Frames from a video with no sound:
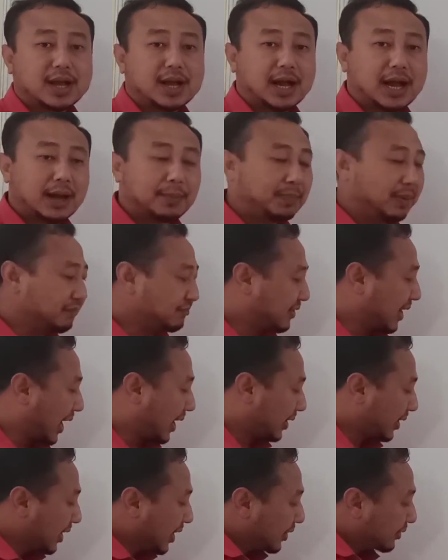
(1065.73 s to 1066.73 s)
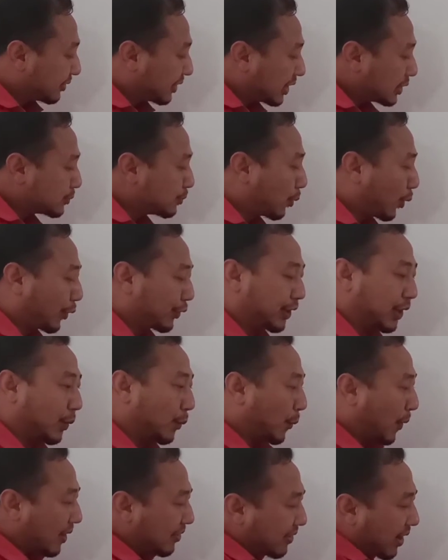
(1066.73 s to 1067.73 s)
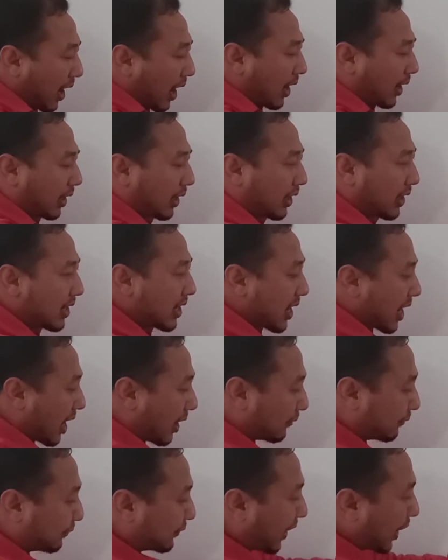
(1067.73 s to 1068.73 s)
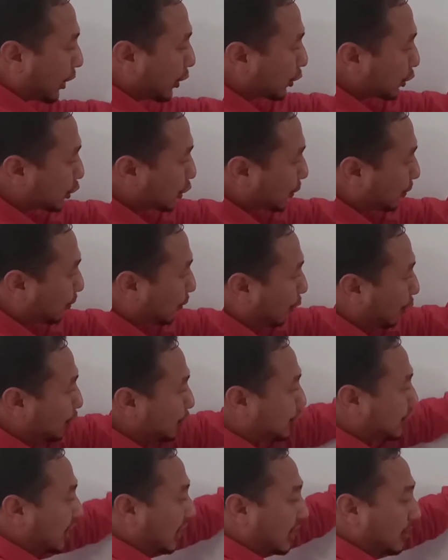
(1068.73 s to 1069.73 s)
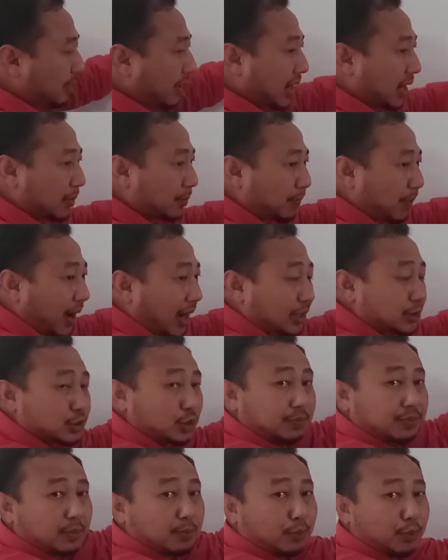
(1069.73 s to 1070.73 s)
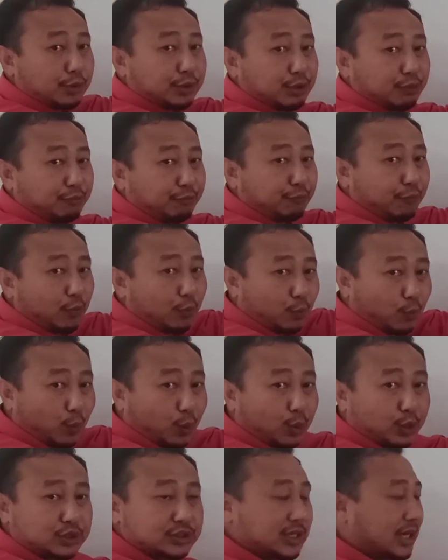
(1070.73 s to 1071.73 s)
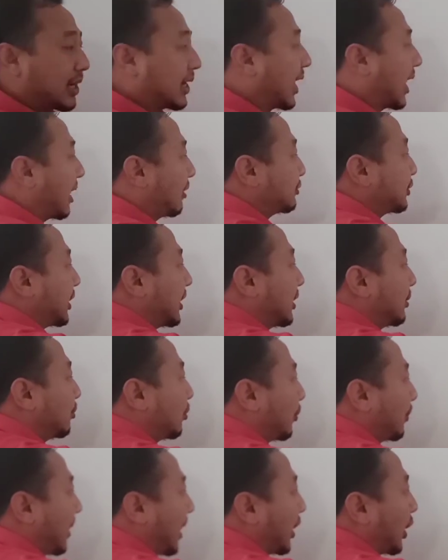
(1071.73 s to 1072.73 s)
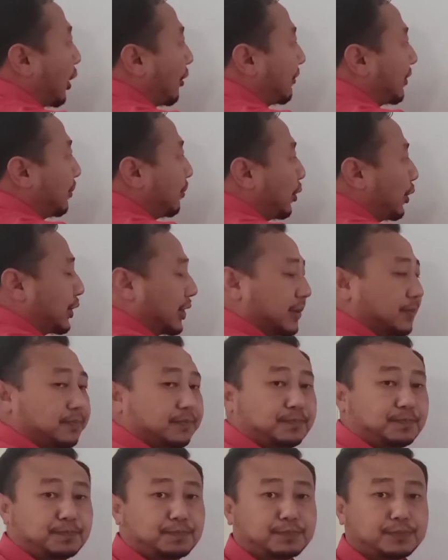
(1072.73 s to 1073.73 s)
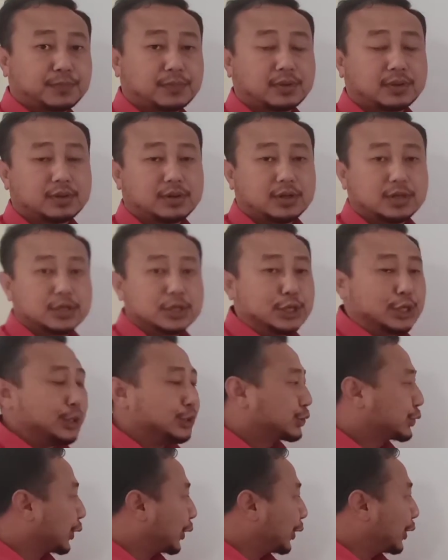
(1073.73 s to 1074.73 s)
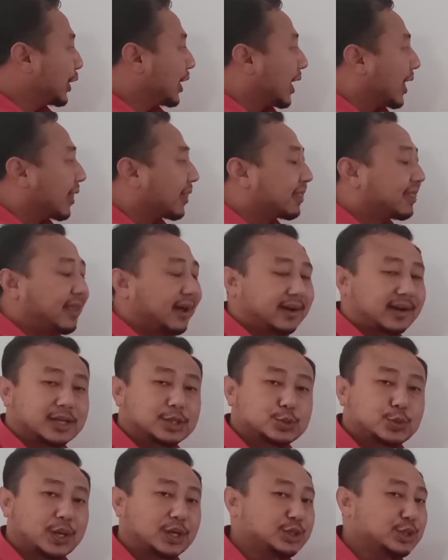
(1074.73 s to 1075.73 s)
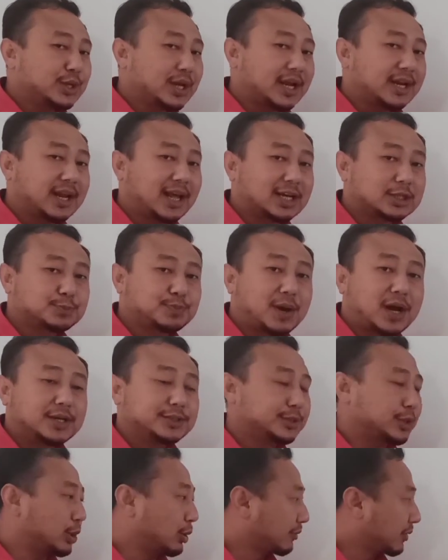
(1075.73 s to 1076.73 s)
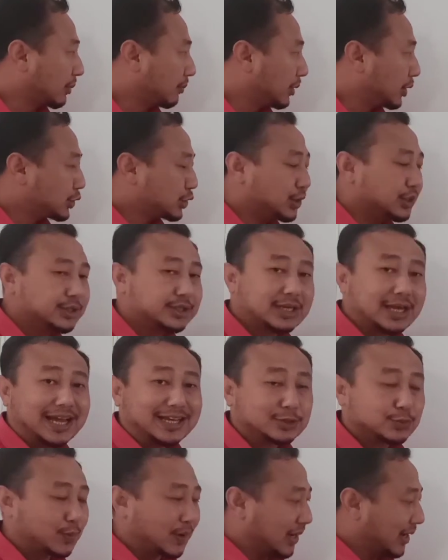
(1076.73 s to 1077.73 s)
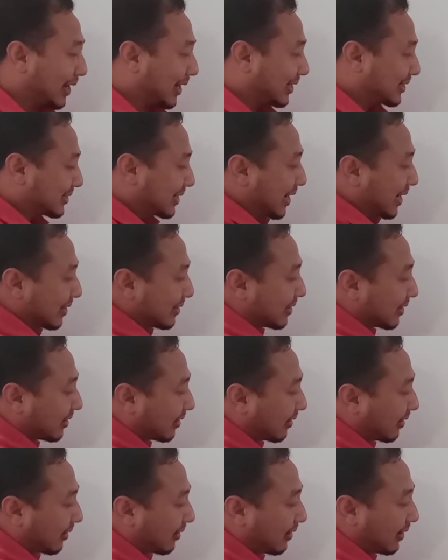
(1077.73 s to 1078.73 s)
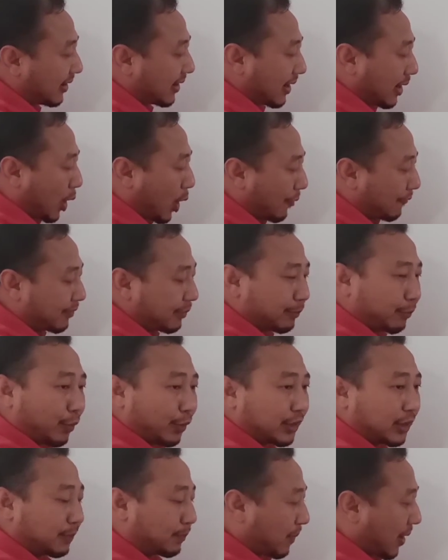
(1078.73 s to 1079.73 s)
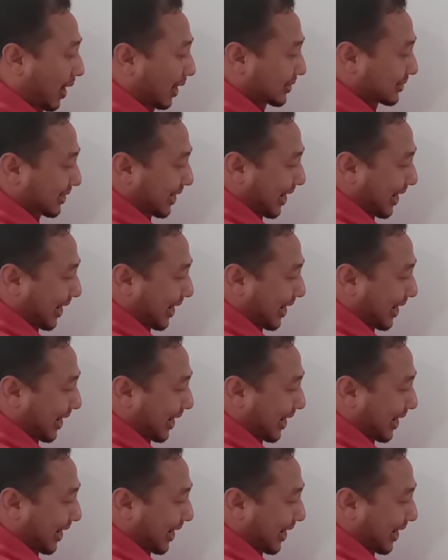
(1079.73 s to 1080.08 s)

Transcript: Above that, this body, when they are curling up, they used to push the remaining parts of the body forwards and helps in the movement of the body. So, the contraction and expansion of the muscles as well as the curling of the body parts